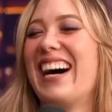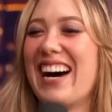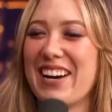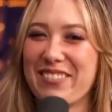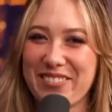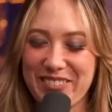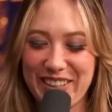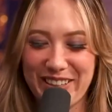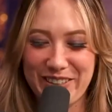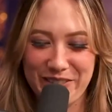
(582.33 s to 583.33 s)
Yeah, I have
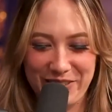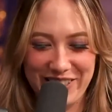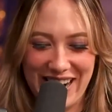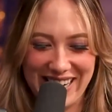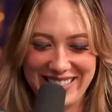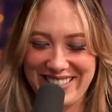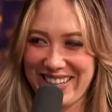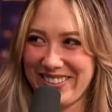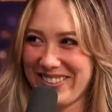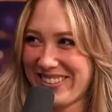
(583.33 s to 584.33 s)
real, real high
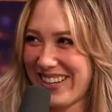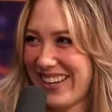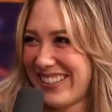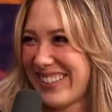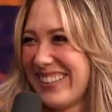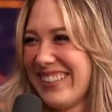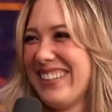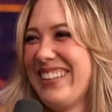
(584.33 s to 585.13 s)
standards, guys.